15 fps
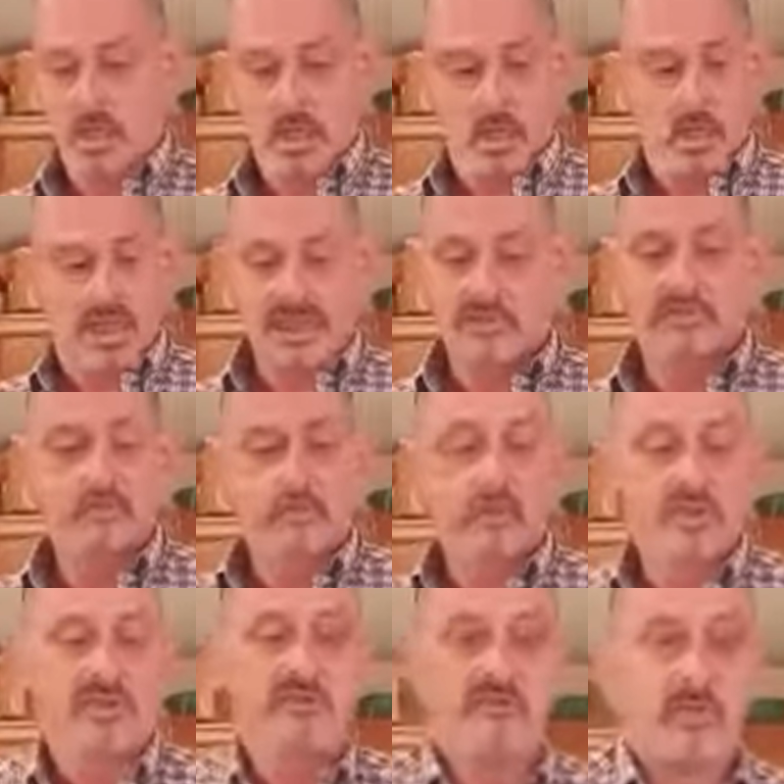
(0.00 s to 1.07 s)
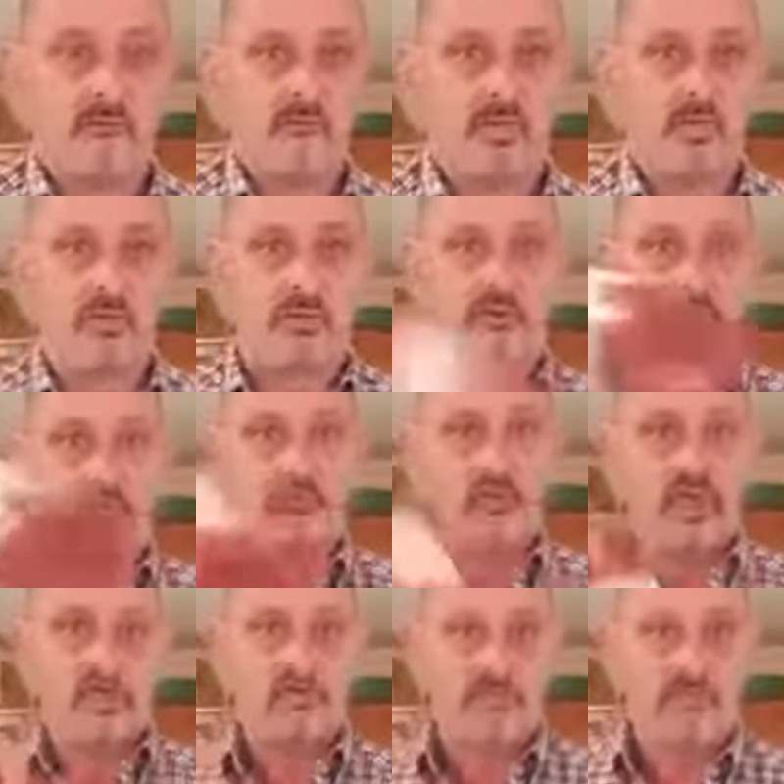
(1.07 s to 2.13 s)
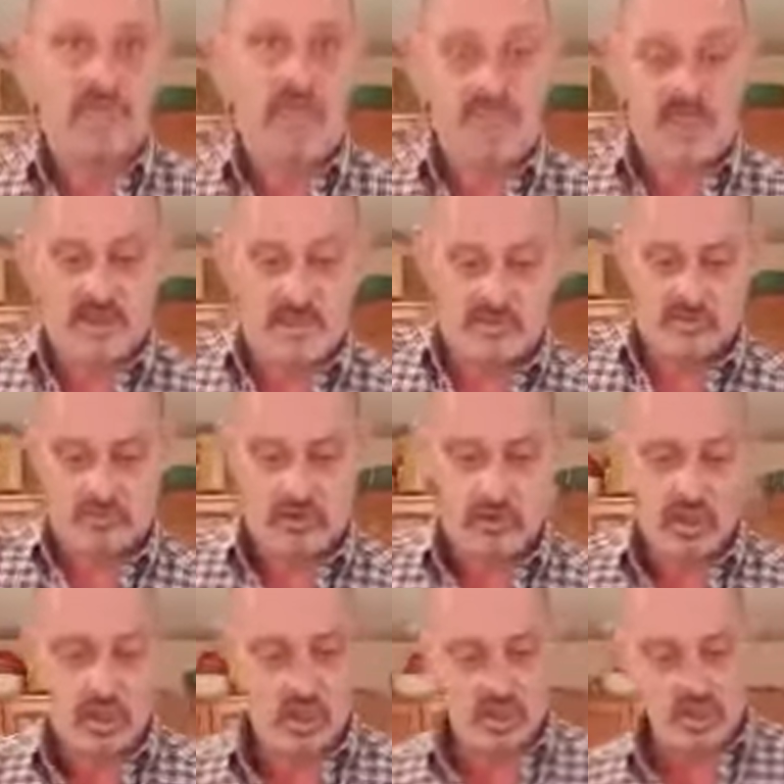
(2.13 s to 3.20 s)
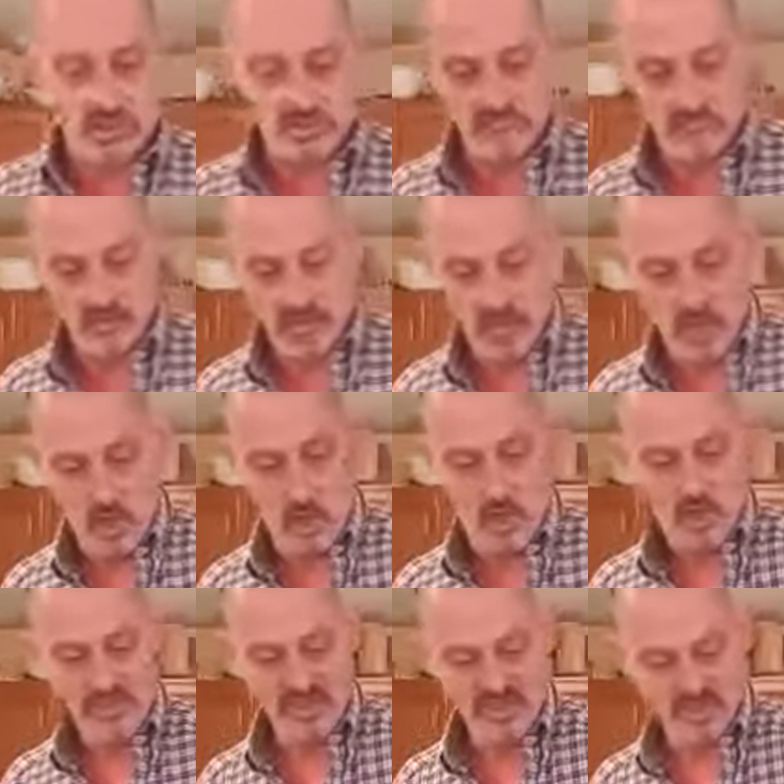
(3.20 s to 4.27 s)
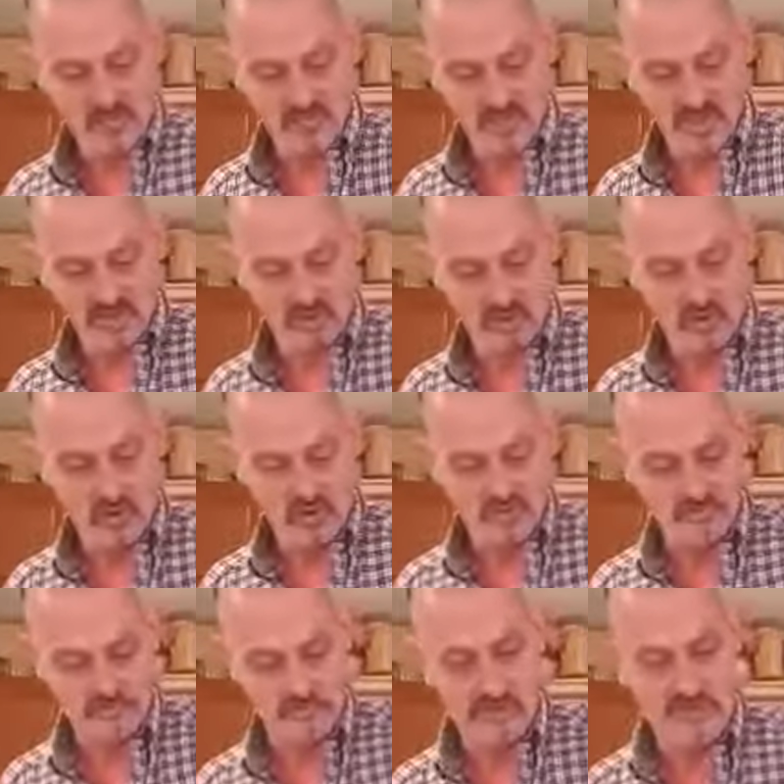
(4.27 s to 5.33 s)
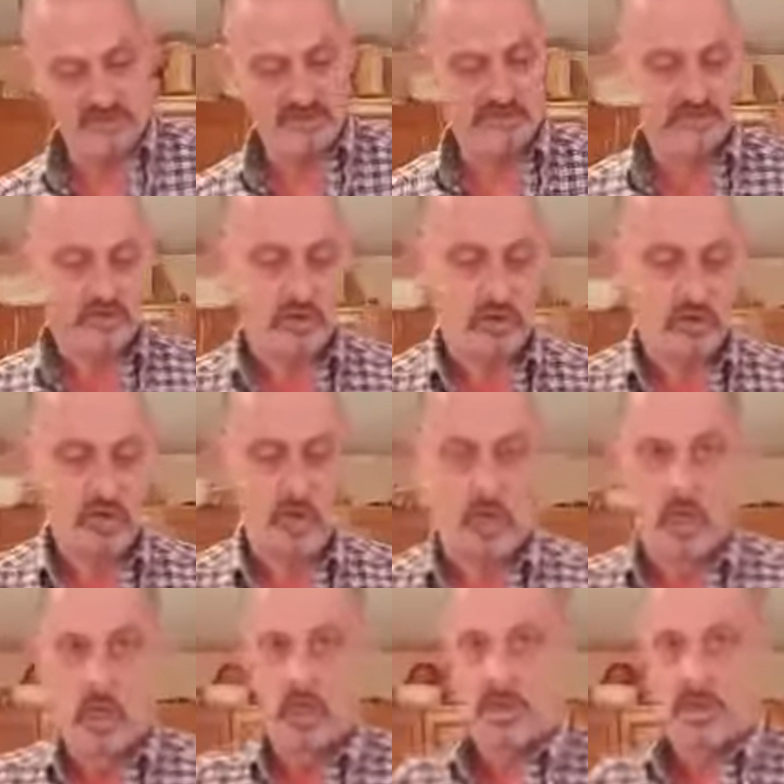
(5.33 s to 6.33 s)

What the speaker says: It's really simple. You just take some cans of all that tomato sauce that, you